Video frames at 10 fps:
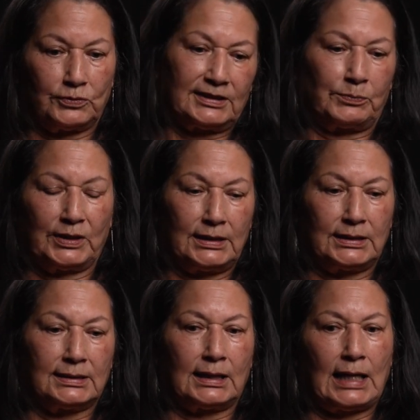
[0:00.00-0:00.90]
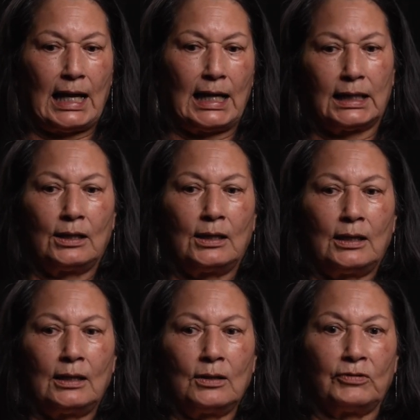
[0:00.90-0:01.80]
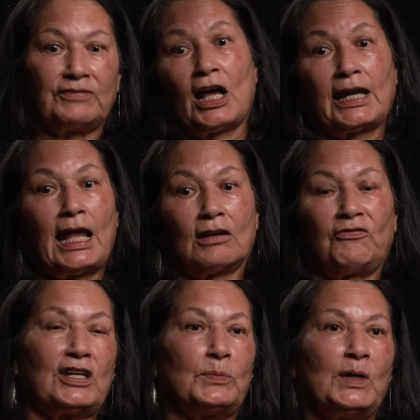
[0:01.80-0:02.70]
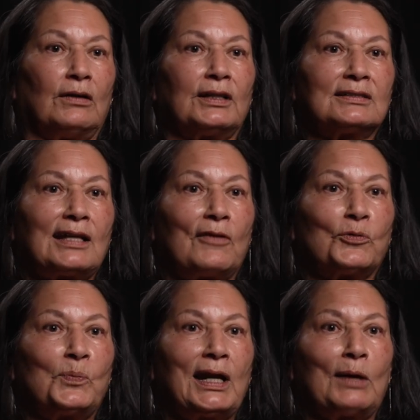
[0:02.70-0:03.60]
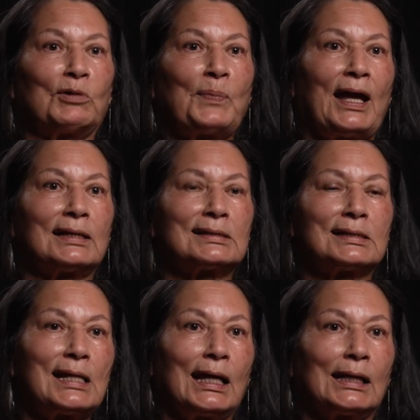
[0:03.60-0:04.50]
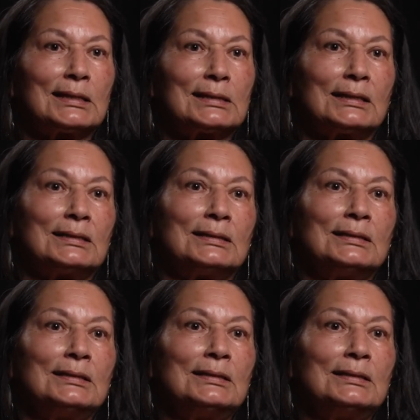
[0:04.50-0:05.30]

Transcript: Somebody just said, hey, we've not had a female that's ever been able to pass the test, and